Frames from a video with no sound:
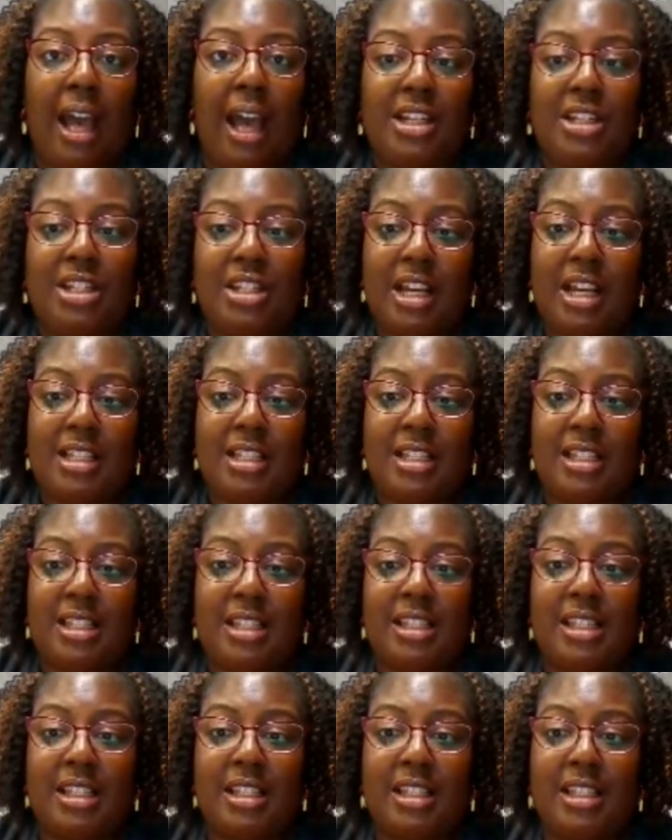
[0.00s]
I
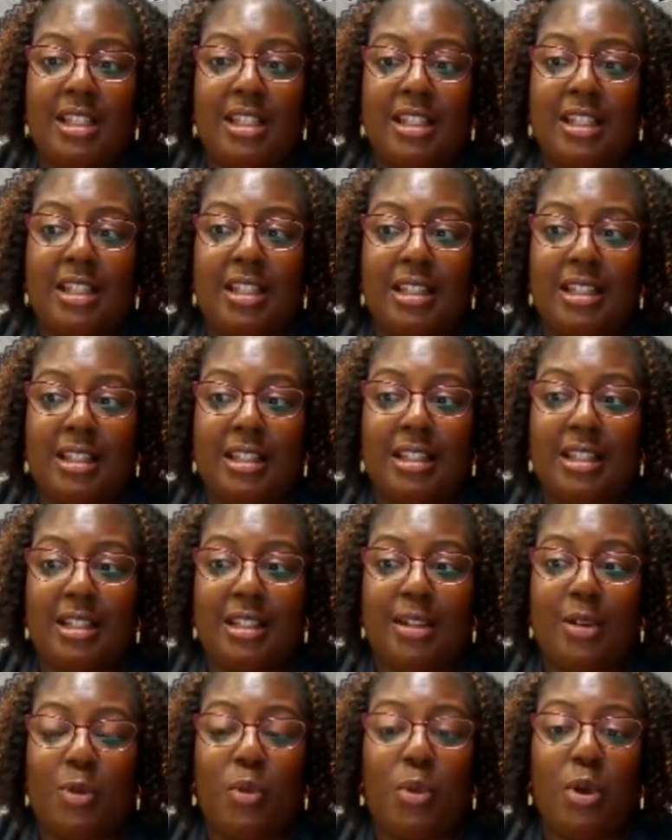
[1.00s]
just
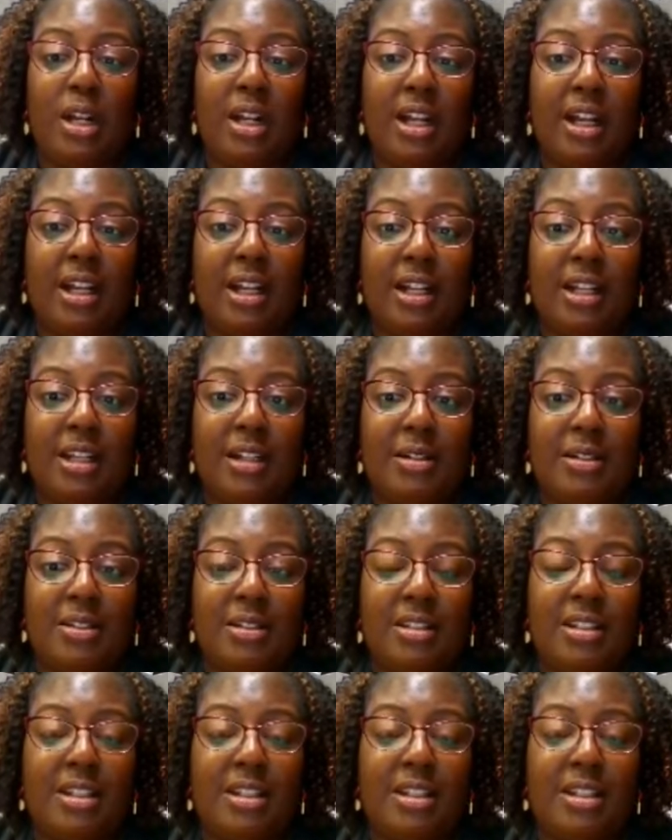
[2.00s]
want to